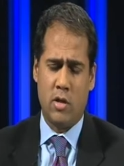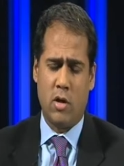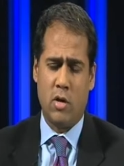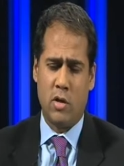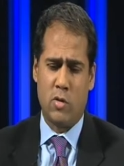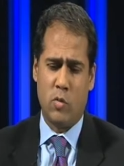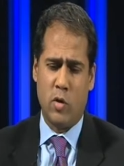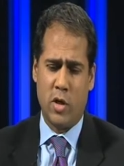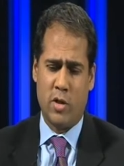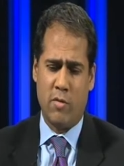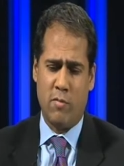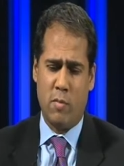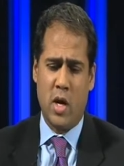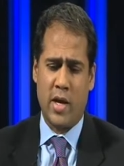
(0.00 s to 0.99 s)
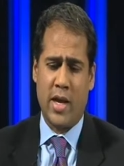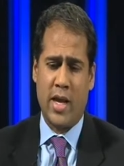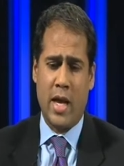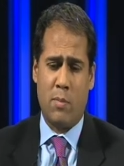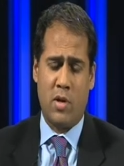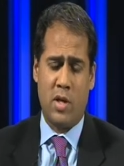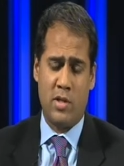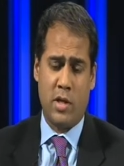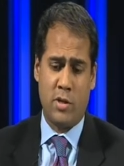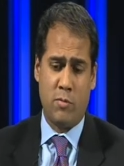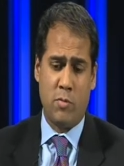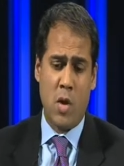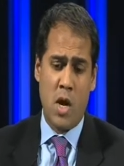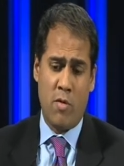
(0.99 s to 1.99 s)
worth of market
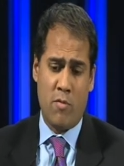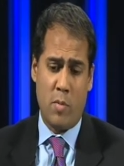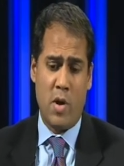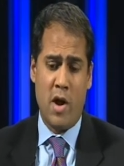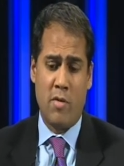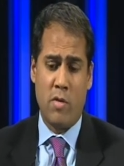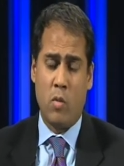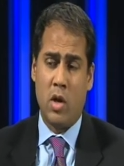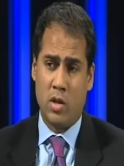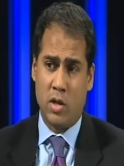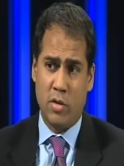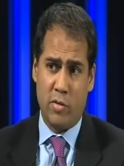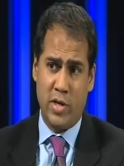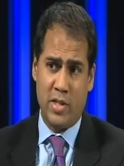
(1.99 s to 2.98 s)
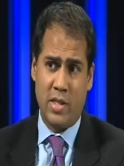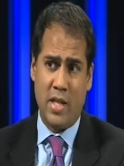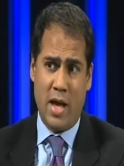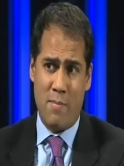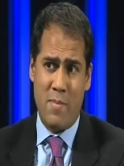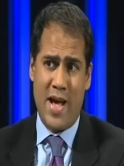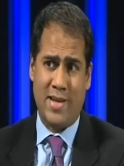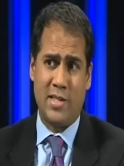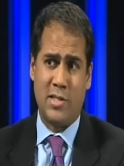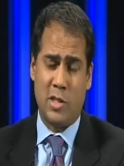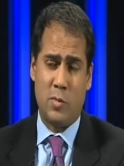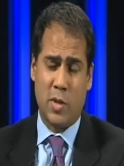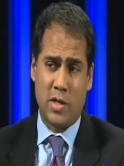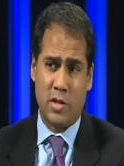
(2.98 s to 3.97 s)
capitalisation from around the world. And the reason that matters
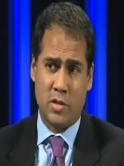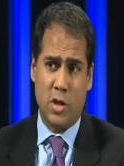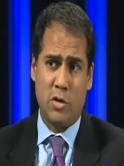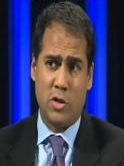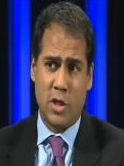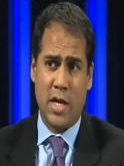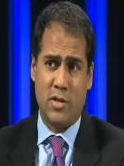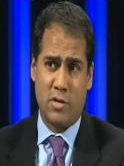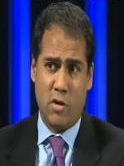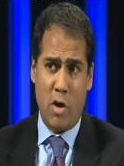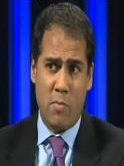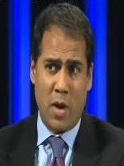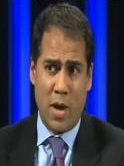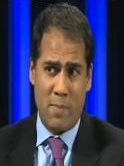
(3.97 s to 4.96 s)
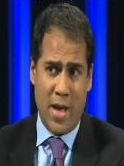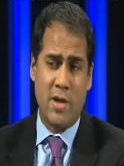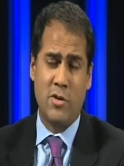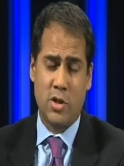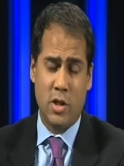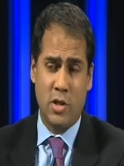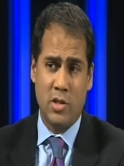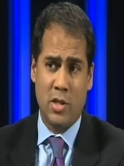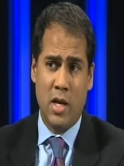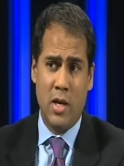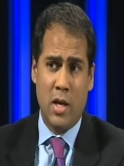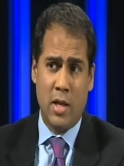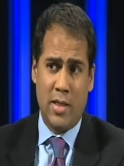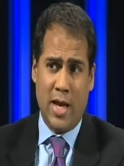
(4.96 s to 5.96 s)
is because those shares are owned by pensioners.
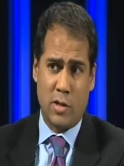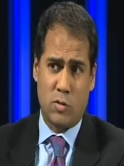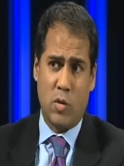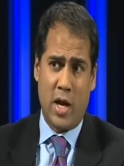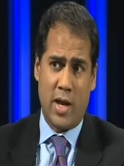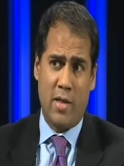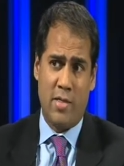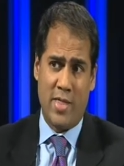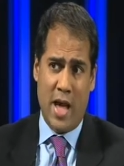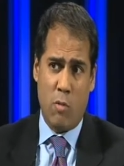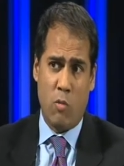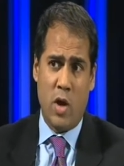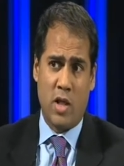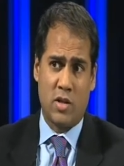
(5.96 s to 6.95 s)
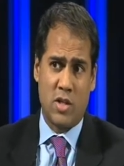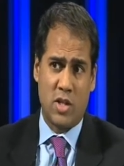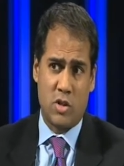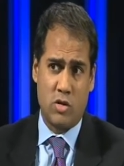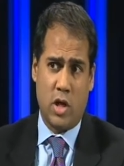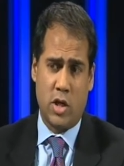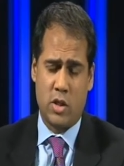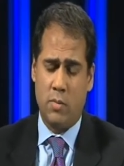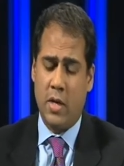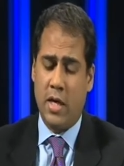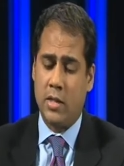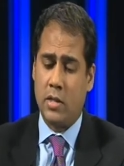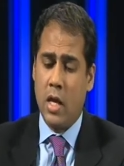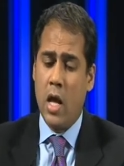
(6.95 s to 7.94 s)
That's why that wealth destruction
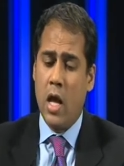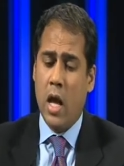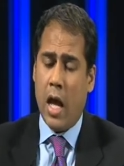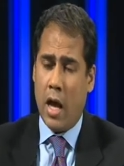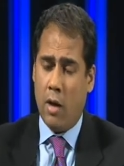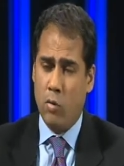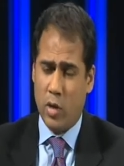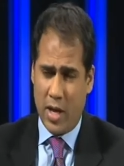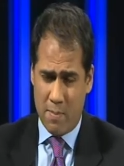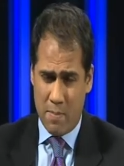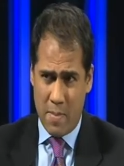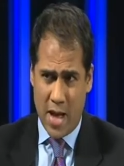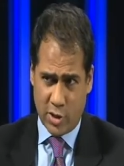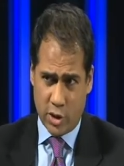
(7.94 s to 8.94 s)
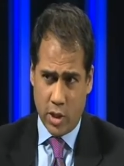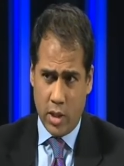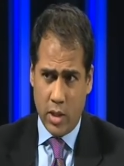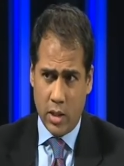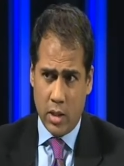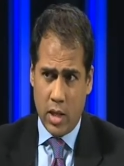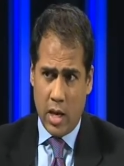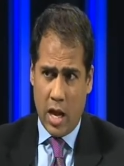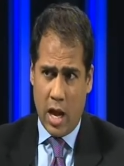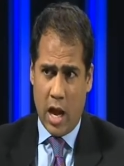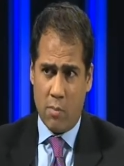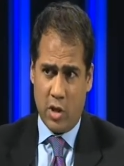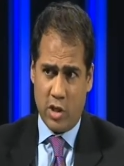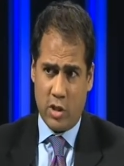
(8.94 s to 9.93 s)
matters. How would I measure
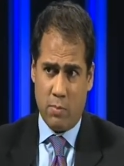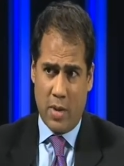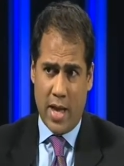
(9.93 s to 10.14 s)
how much a